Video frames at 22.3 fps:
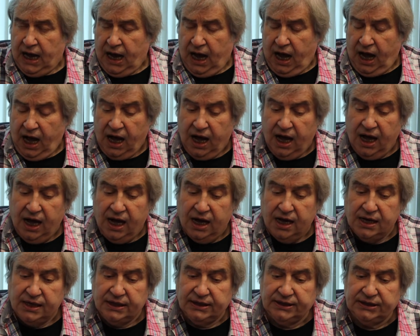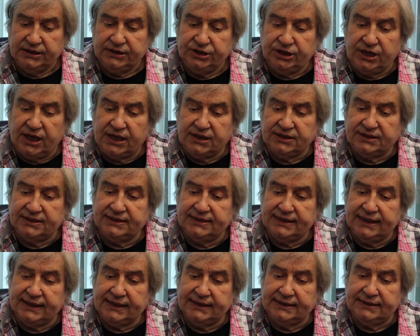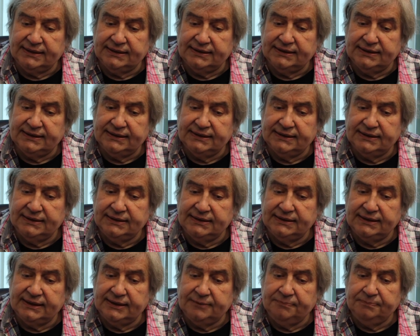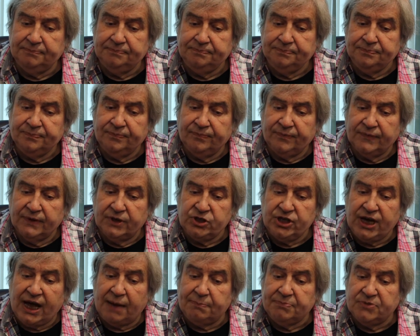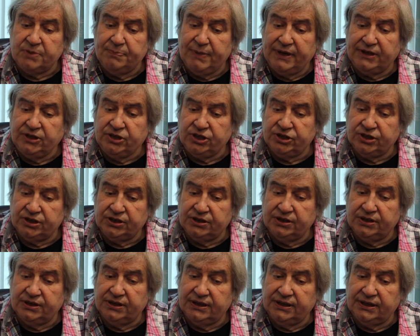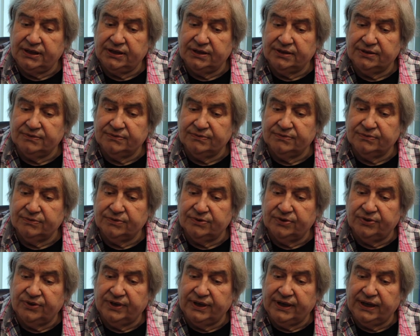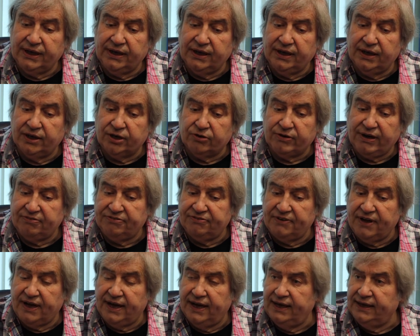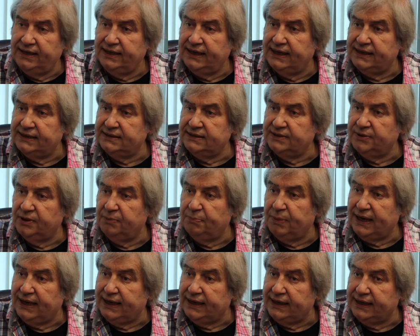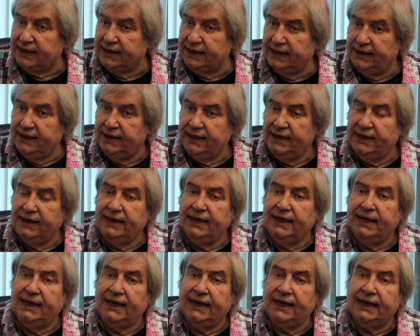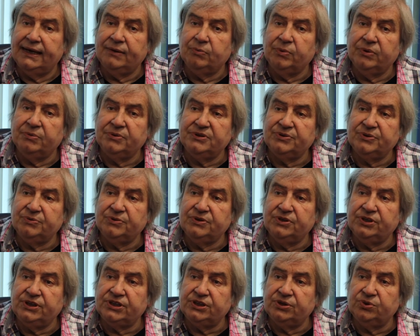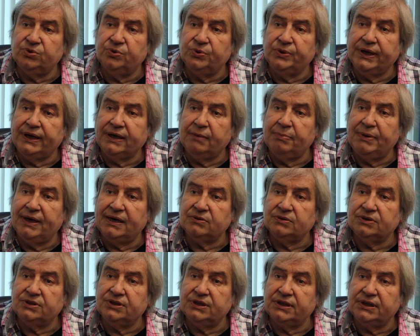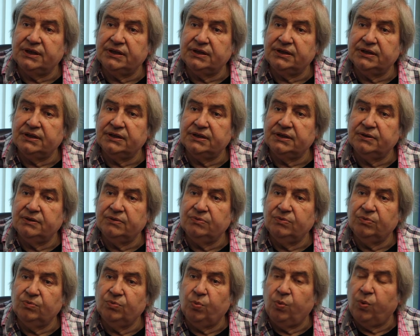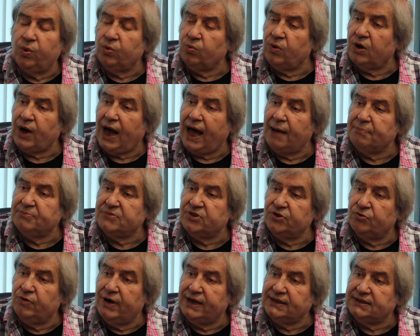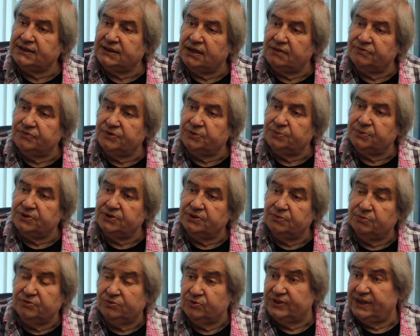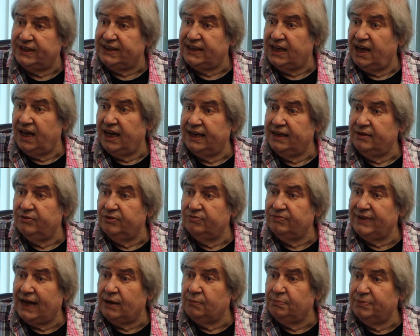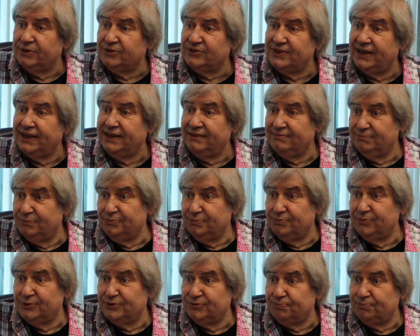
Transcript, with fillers: uh, Charles II and um, she happened to mention uh, the uh, Great Fire and the Plague. And we was just talking about uh, what happened to the rats afterwards because they died out because they was